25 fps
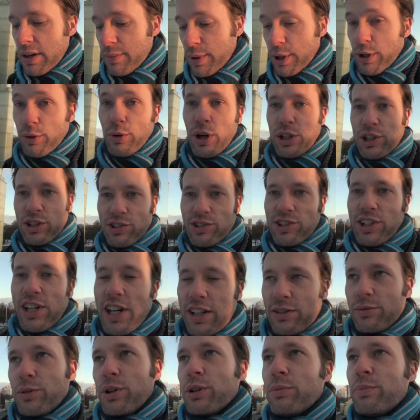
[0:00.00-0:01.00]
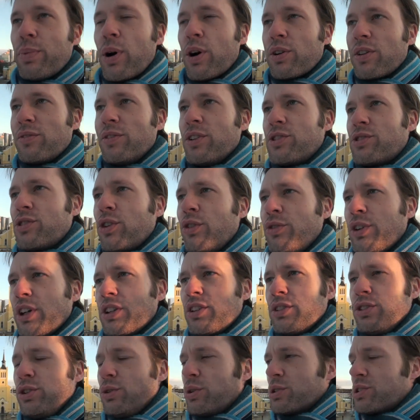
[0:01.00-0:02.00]
by the Russians again, well, part of the
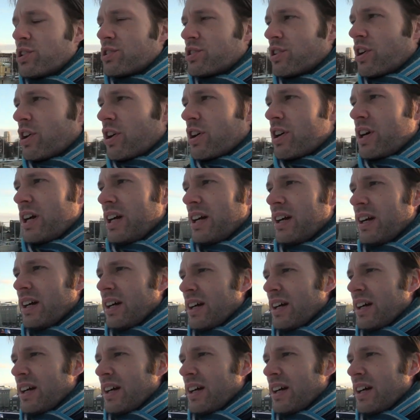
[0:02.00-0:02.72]
Soviet, the USSR,